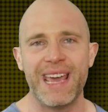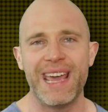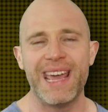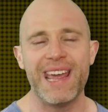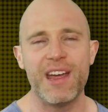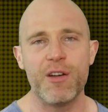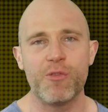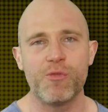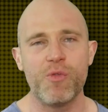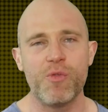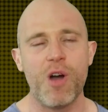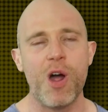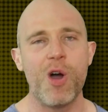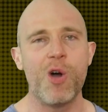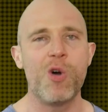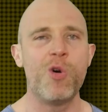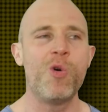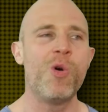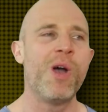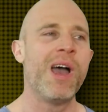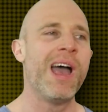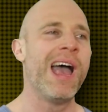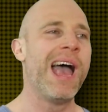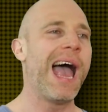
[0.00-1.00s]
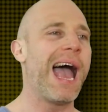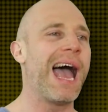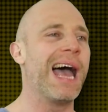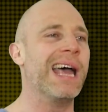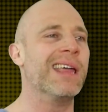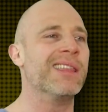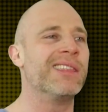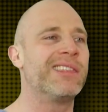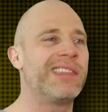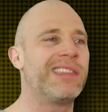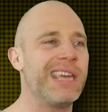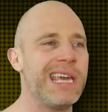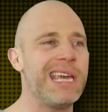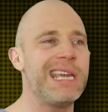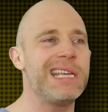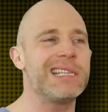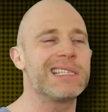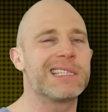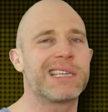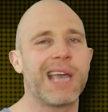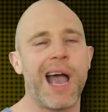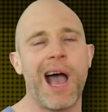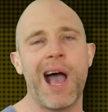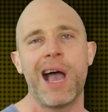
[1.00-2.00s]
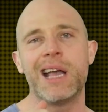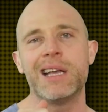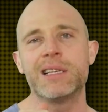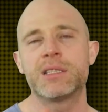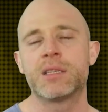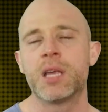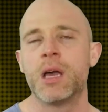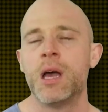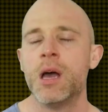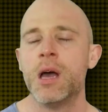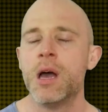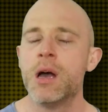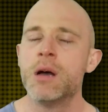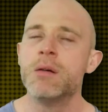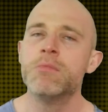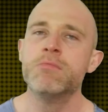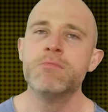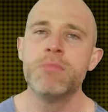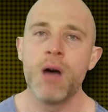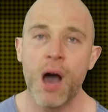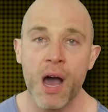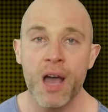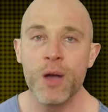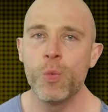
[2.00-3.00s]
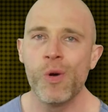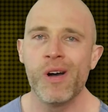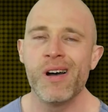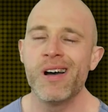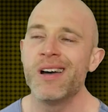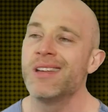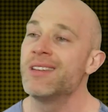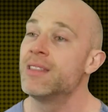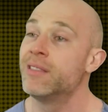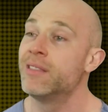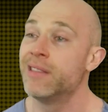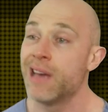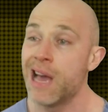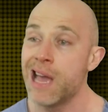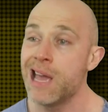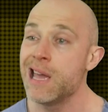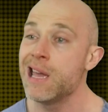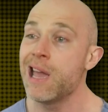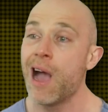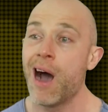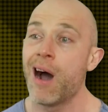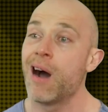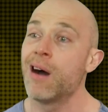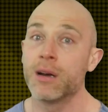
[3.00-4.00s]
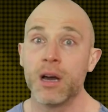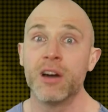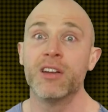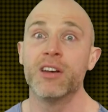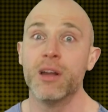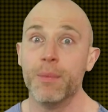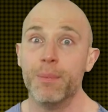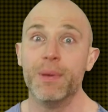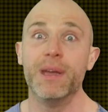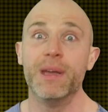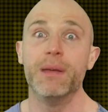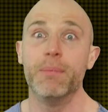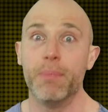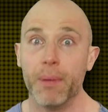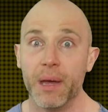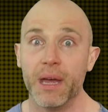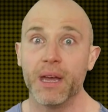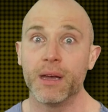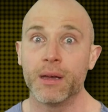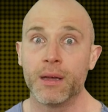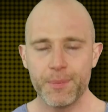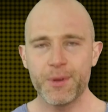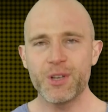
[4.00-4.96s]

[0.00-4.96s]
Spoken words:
Hit Row, and these guys, my word, they are gonna be big.